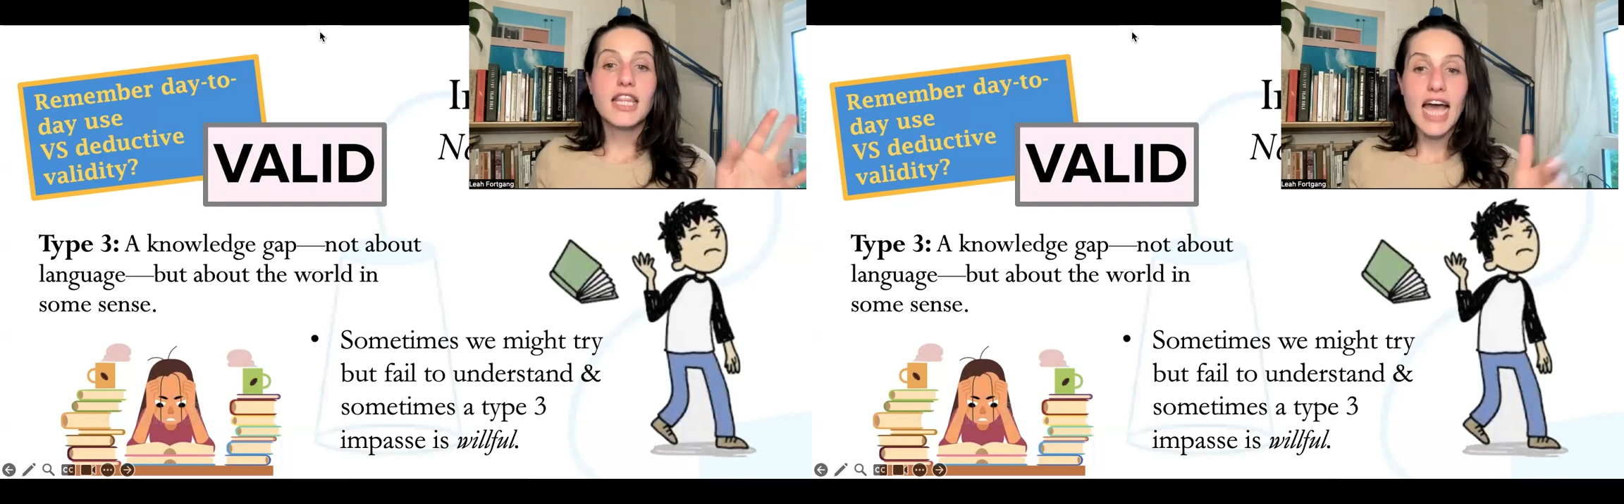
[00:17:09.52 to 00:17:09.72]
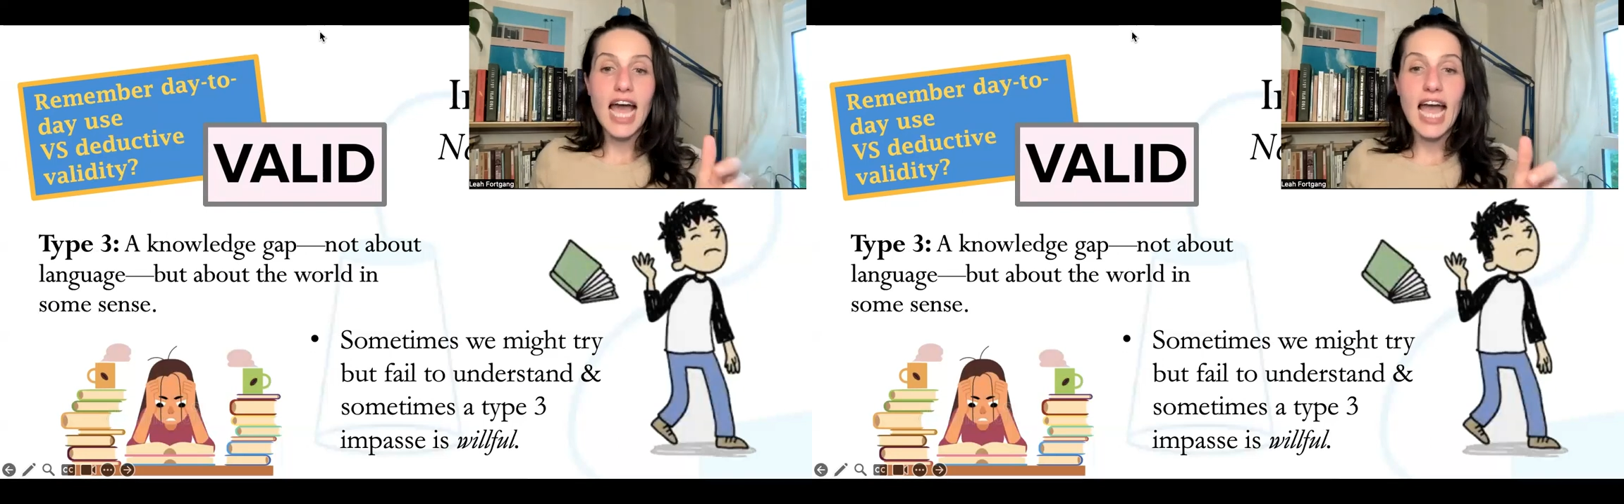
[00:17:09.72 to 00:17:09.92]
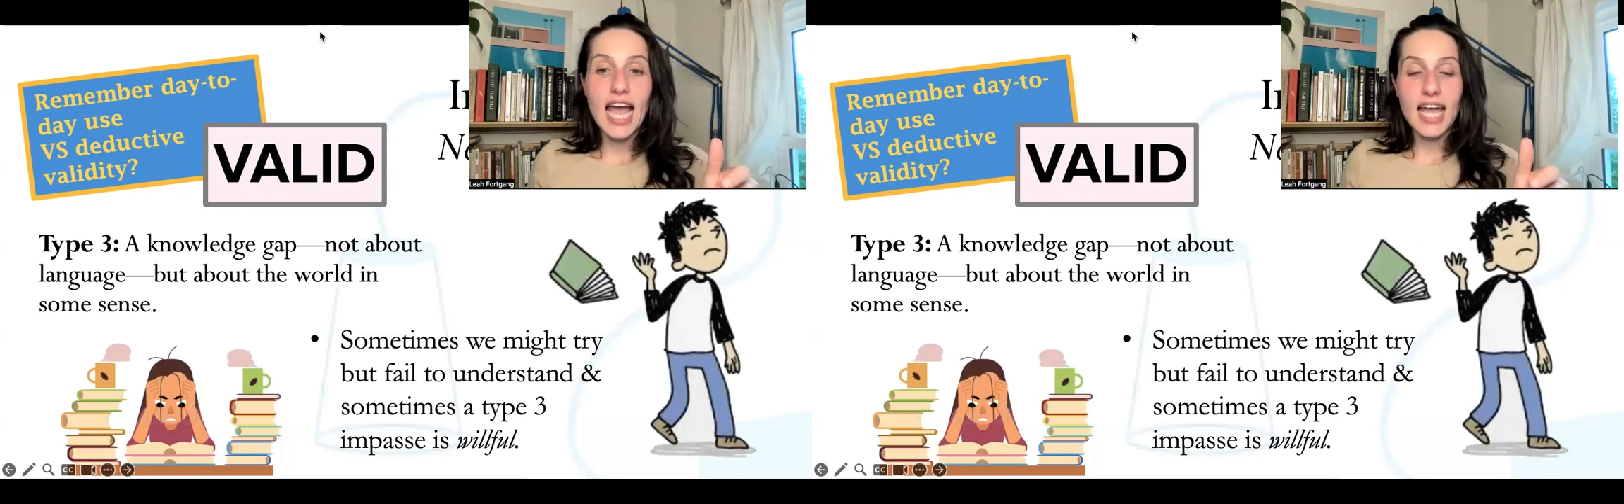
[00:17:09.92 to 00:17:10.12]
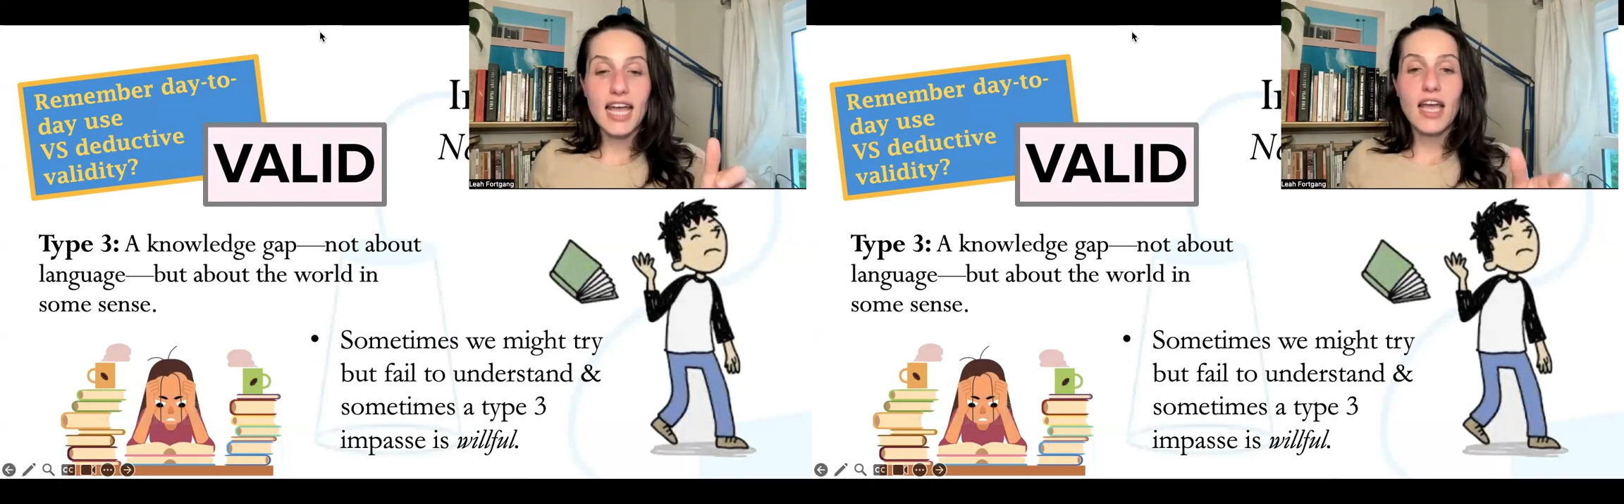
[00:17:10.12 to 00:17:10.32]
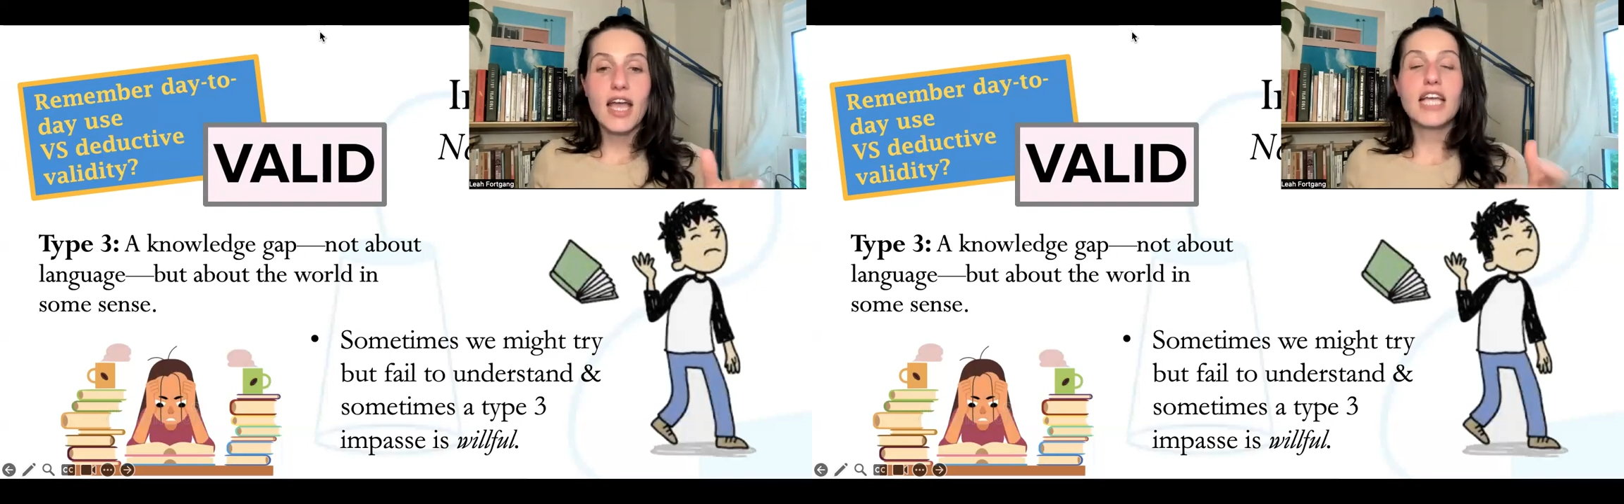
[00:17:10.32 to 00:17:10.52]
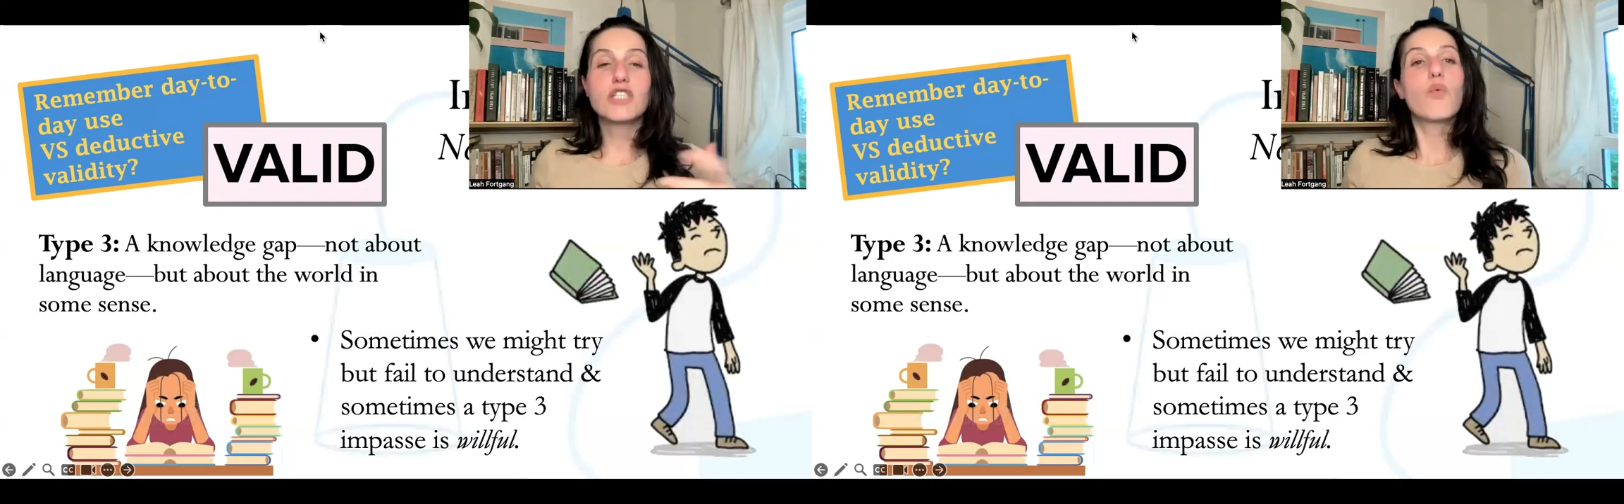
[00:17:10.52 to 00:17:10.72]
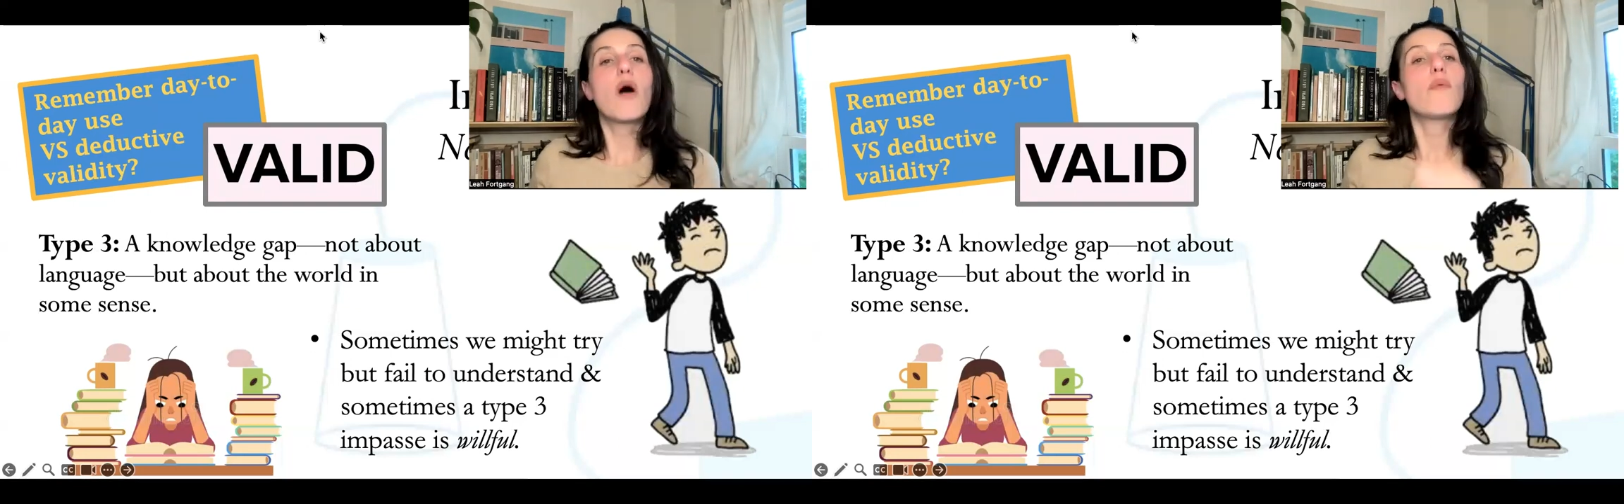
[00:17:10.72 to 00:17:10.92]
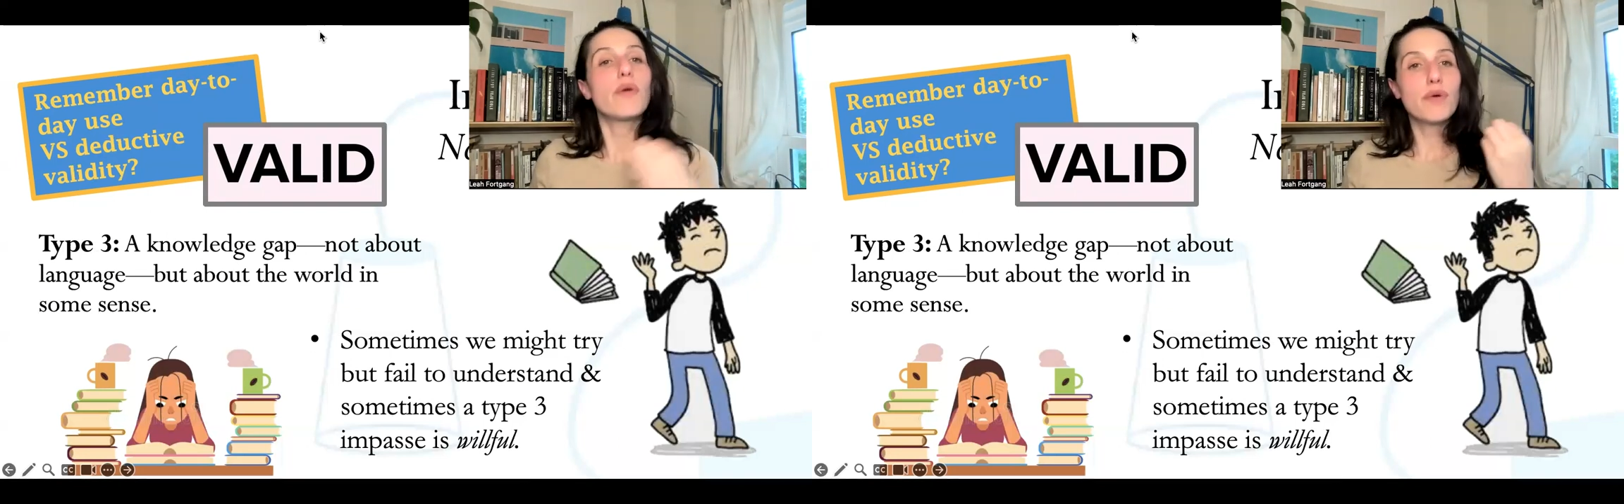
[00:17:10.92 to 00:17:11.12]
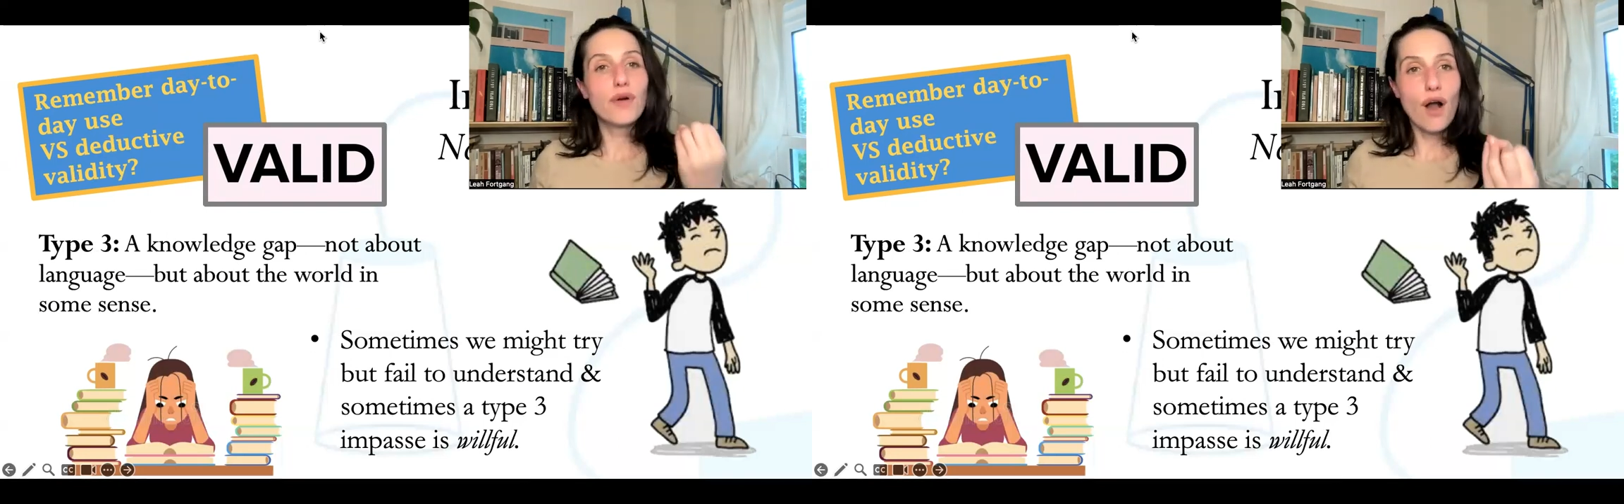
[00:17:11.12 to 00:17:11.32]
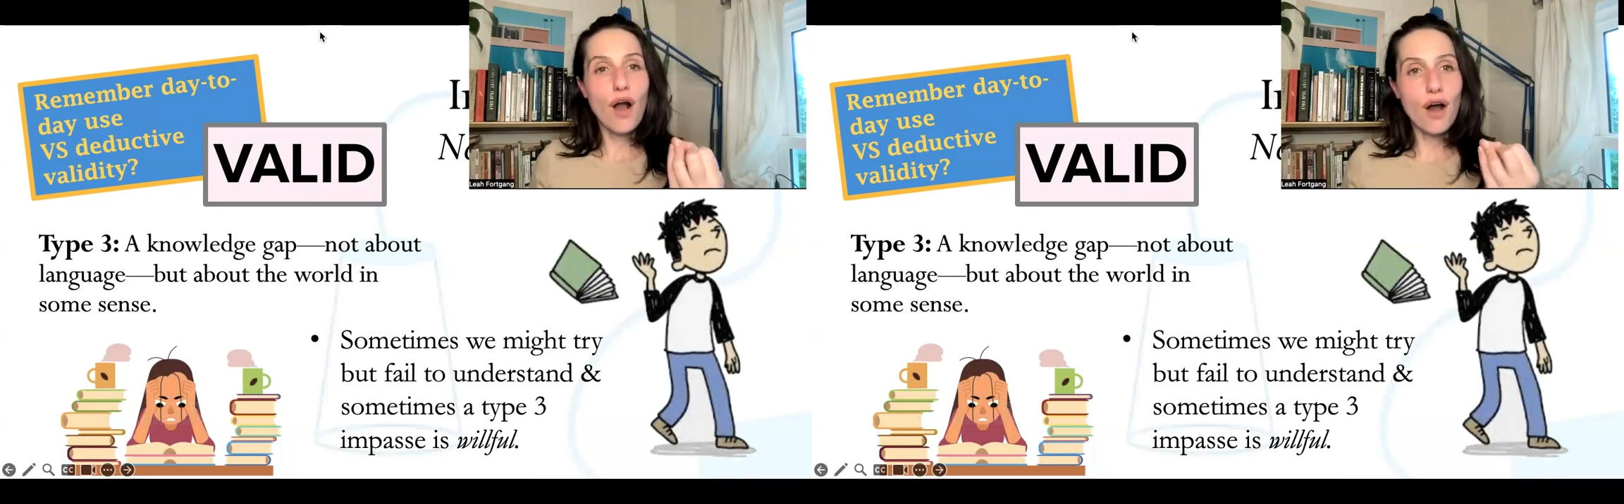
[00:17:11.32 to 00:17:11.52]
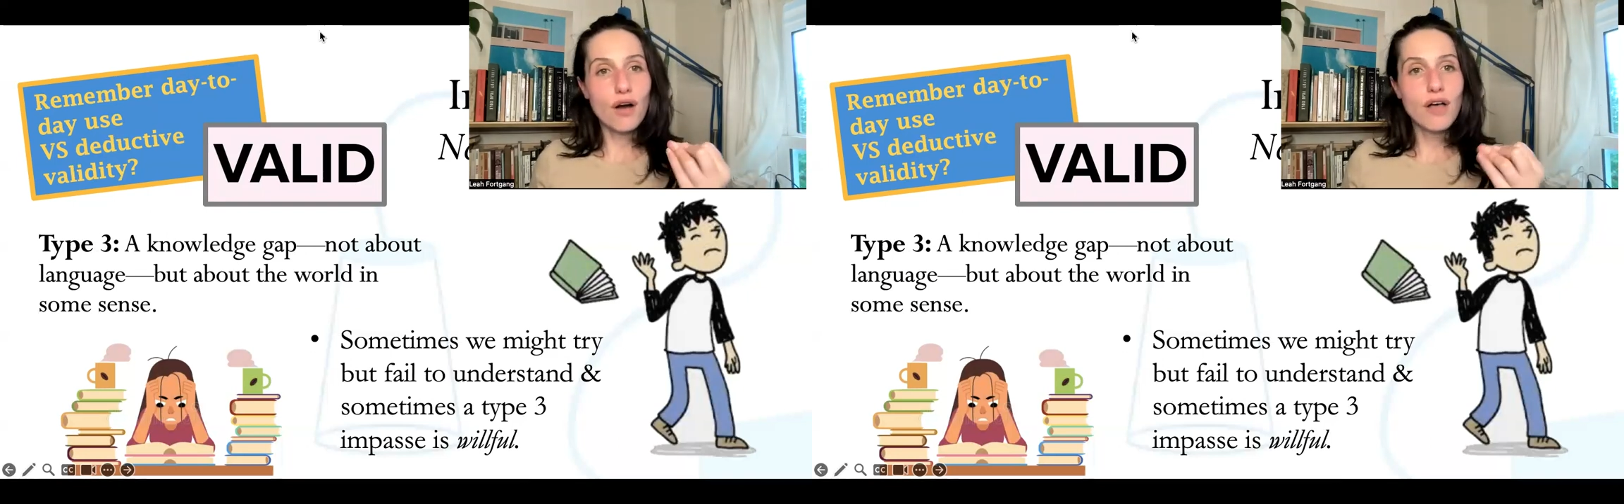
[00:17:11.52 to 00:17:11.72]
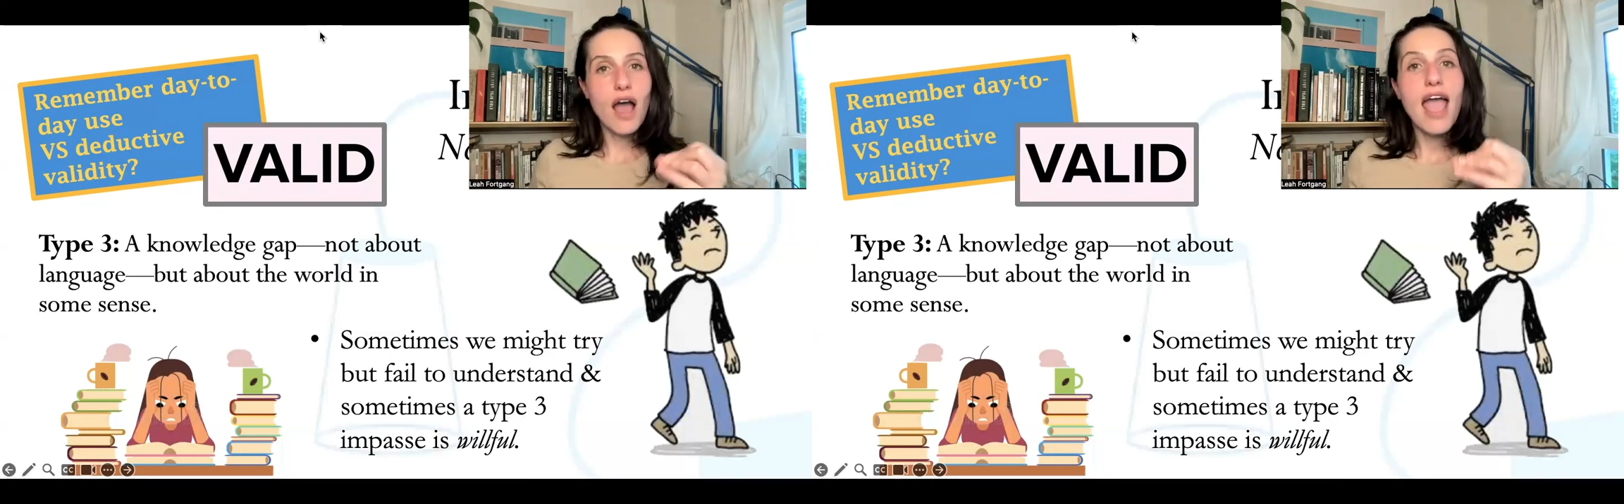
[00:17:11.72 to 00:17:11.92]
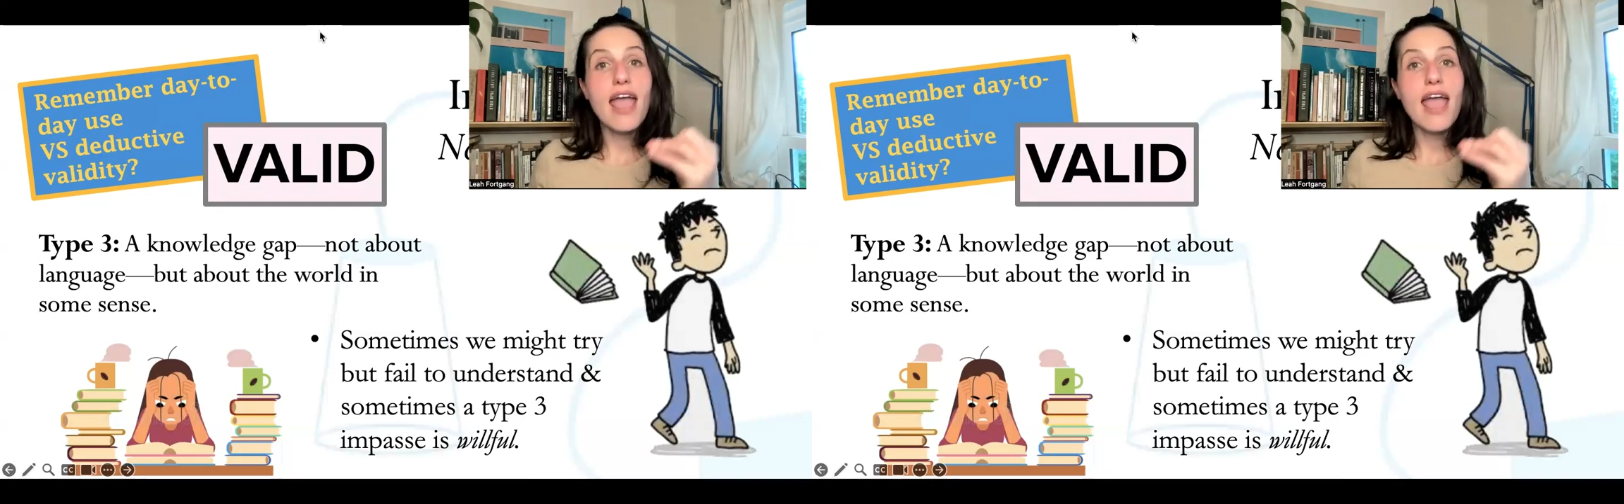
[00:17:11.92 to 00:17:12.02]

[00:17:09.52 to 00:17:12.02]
That is what we would call